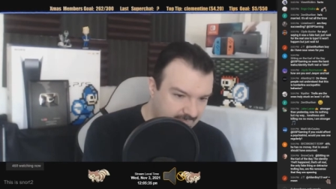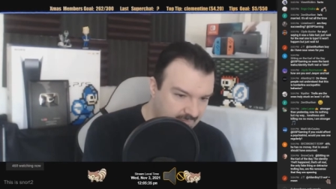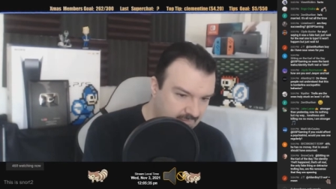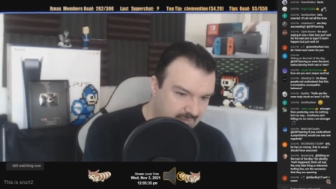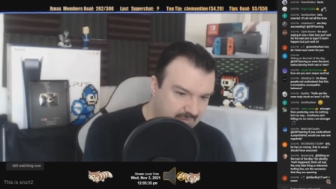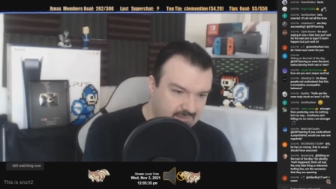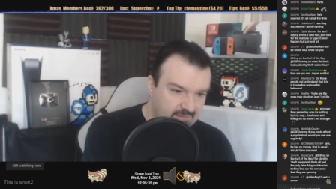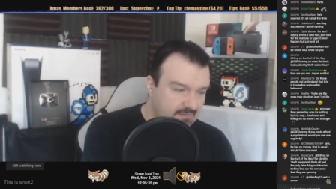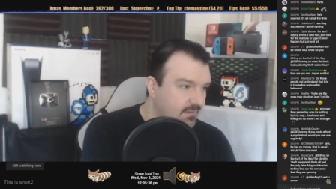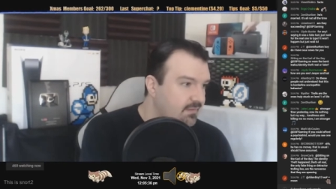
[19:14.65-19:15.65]
Alright.
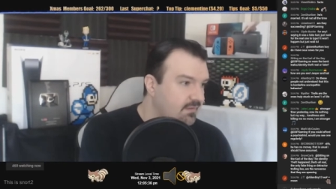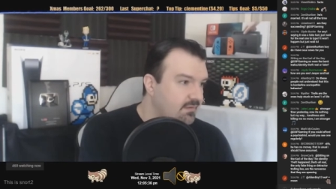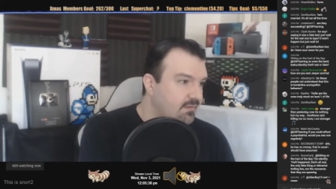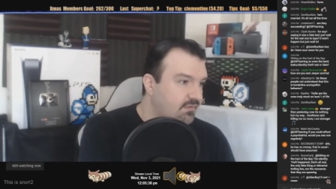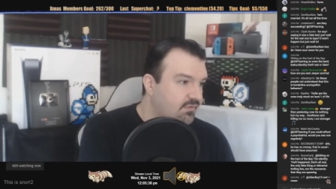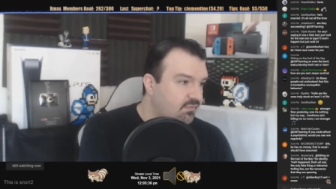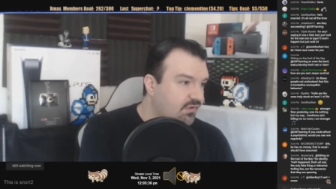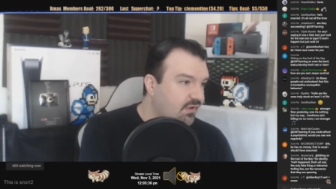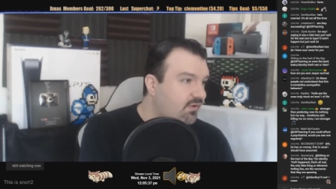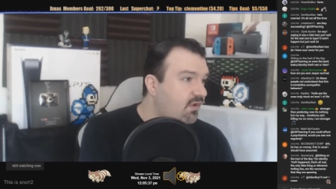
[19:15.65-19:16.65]
So we're
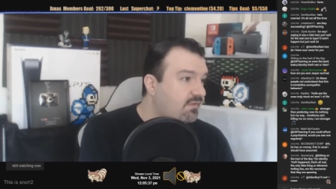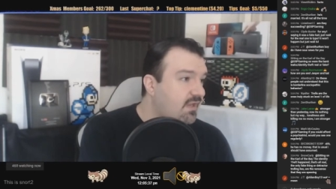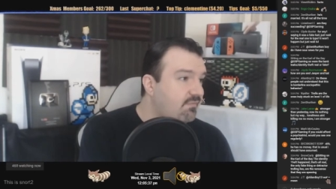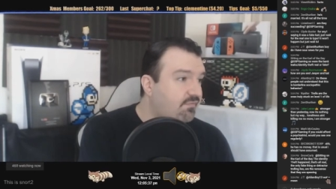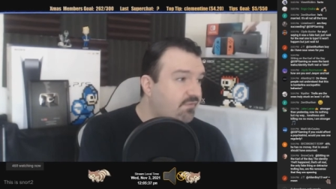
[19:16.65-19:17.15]
starting off today